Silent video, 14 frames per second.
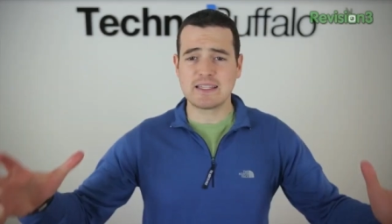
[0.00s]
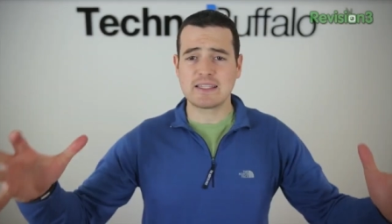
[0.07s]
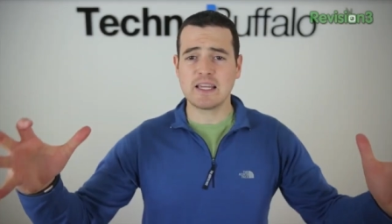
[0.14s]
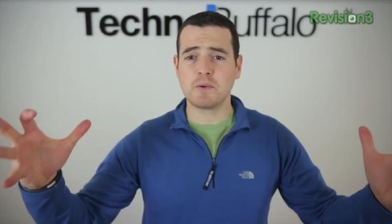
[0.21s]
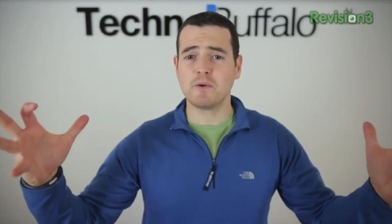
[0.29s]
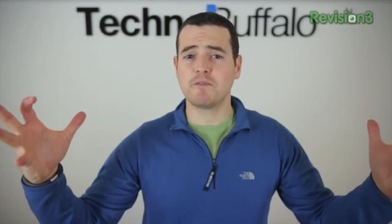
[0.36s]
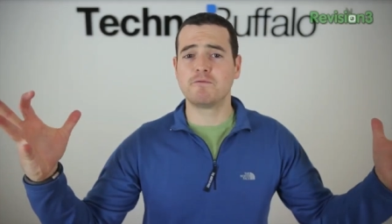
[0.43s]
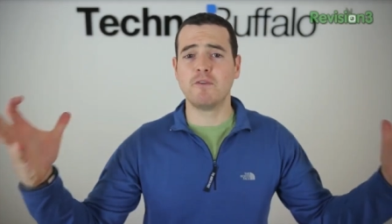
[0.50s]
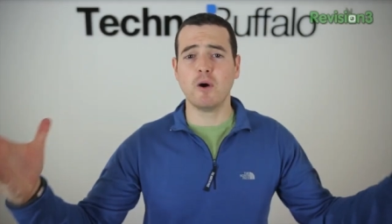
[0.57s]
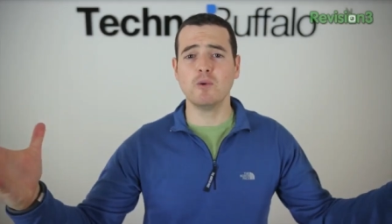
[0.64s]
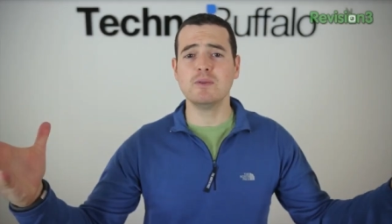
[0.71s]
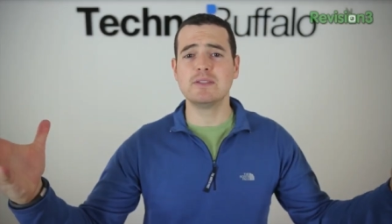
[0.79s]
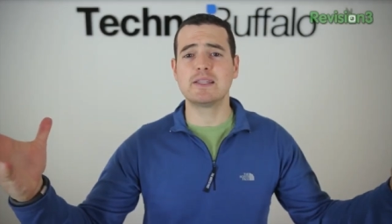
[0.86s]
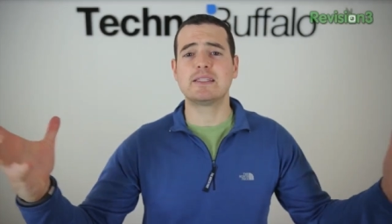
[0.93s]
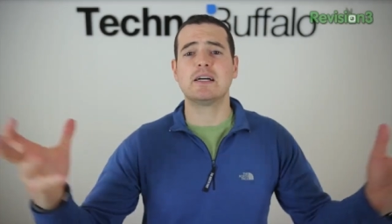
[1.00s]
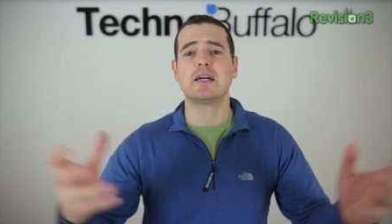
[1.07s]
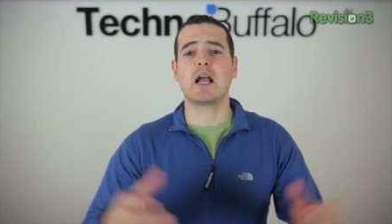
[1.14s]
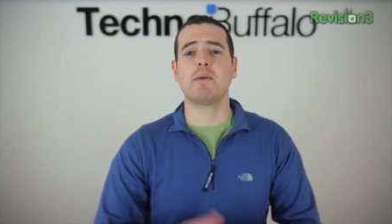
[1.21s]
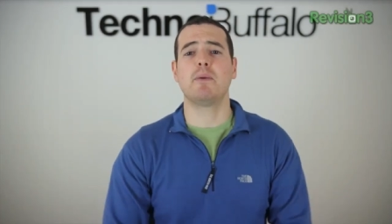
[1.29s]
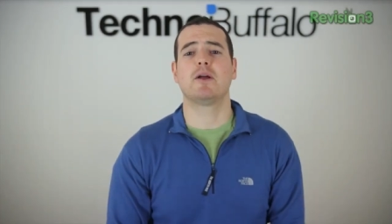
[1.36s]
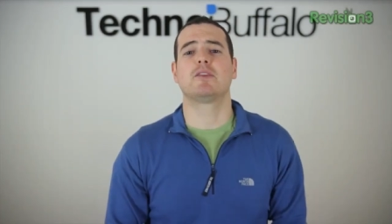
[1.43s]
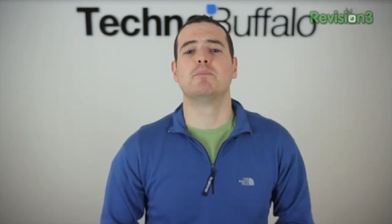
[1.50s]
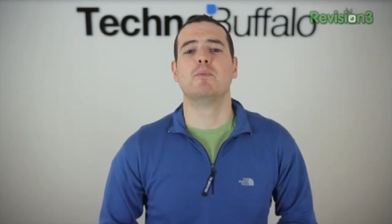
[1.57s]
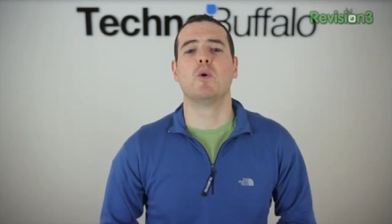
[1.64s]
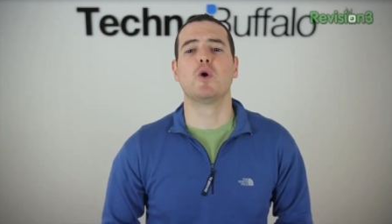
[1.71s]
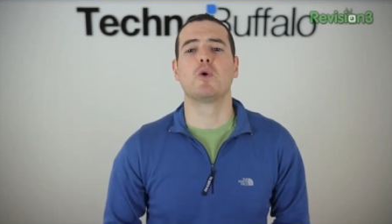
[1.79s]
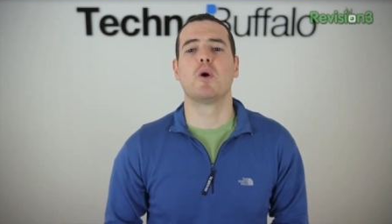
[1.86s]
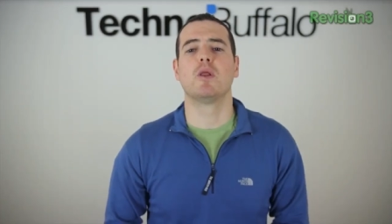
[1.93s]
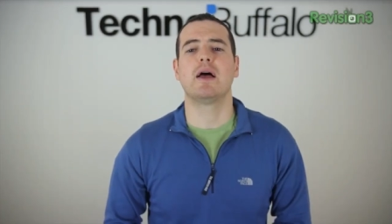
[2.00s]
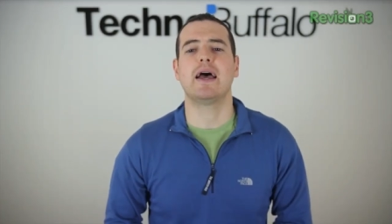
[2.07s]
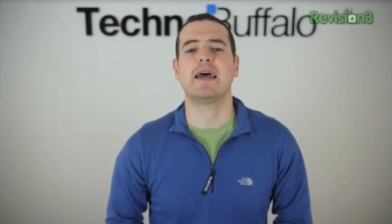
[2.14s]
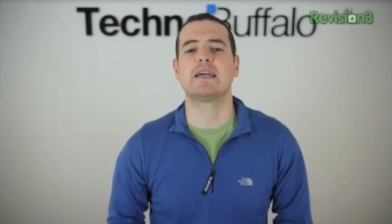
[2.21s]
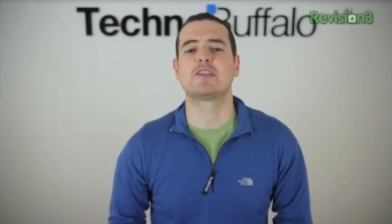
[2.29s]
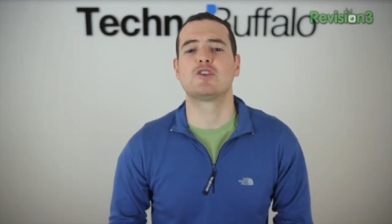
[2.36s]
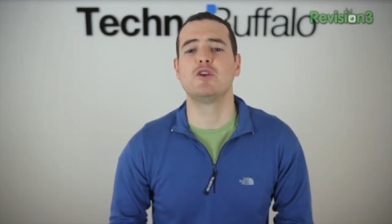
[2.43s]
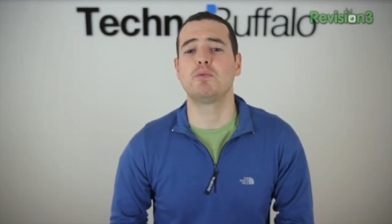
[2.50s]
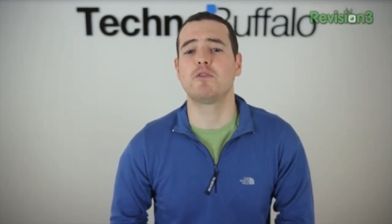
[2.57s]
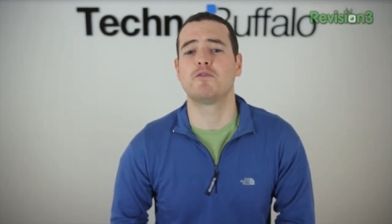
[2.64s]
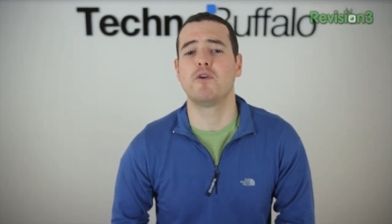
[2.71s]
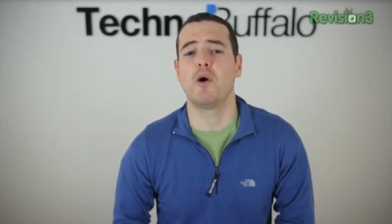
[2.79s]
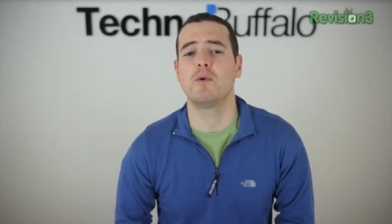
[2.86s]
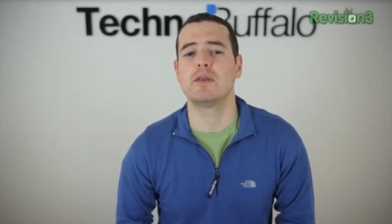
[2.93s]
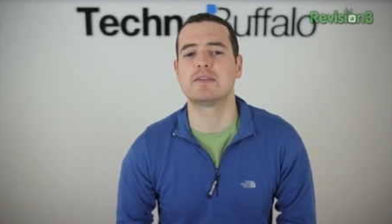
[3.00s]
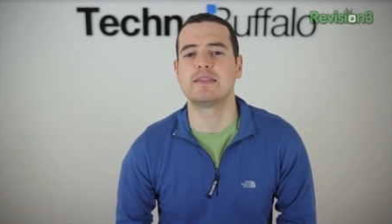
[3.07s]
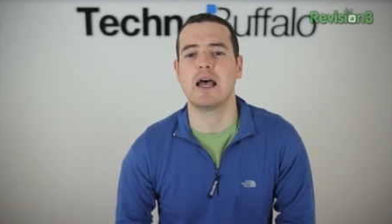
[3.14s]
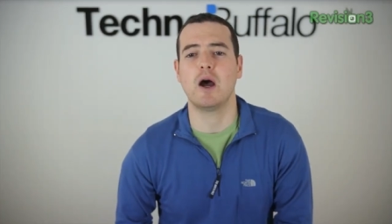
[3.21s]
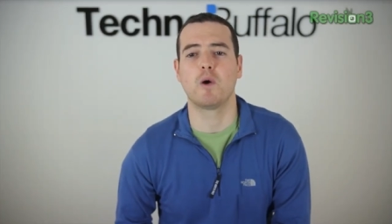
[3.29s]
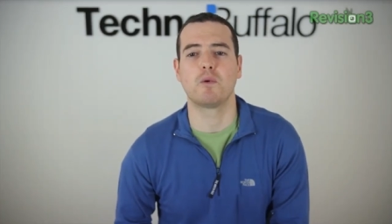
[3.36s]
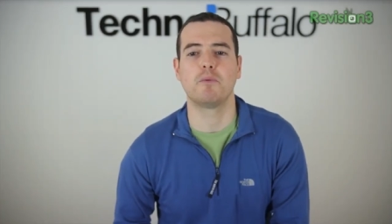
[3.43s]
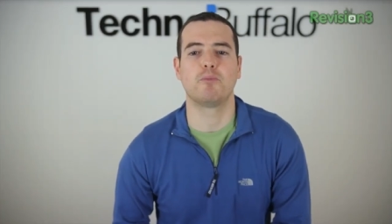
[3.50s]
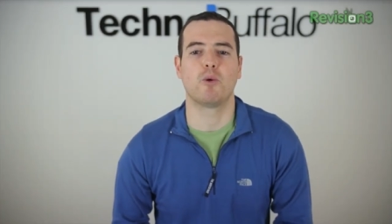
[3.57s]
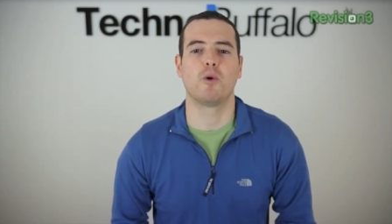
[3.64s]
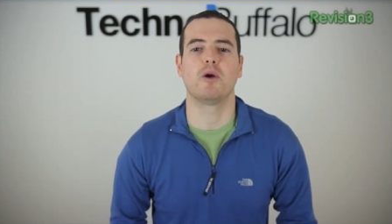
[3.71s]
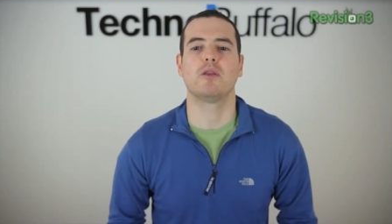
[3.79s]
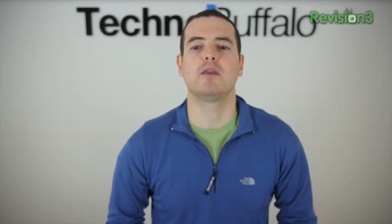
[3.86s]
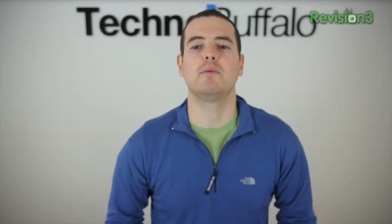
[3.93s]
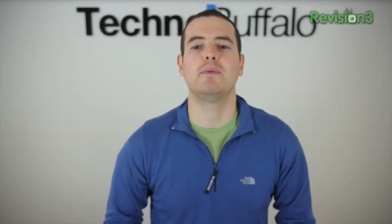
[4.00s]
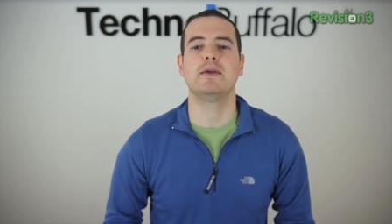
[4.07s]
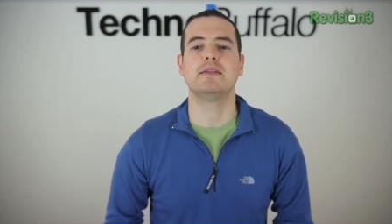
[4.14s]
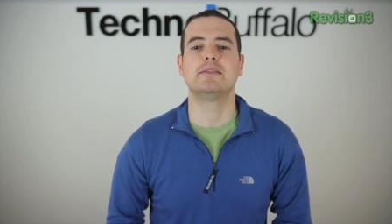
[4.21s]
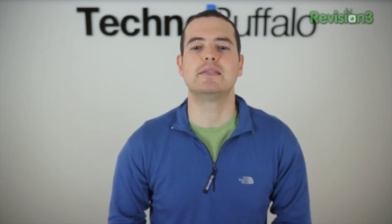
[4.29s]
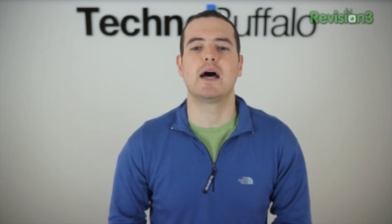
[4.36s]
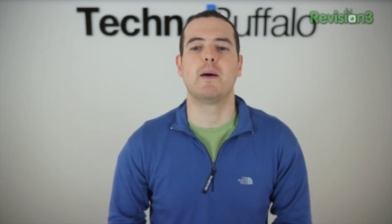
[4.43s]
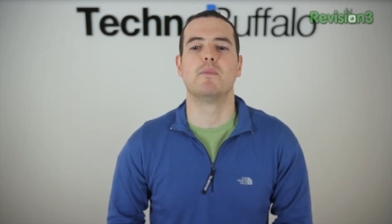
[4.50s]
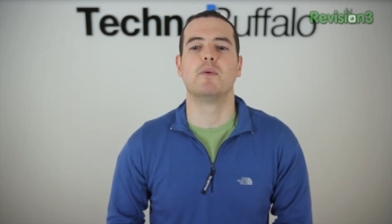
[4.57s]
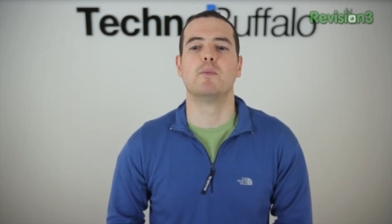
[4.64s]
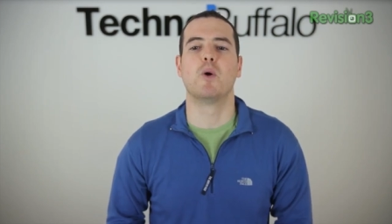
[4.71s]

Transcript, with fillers: let's stick with phones and talk about the Motorola X Superphone is now reportedly being dubbed the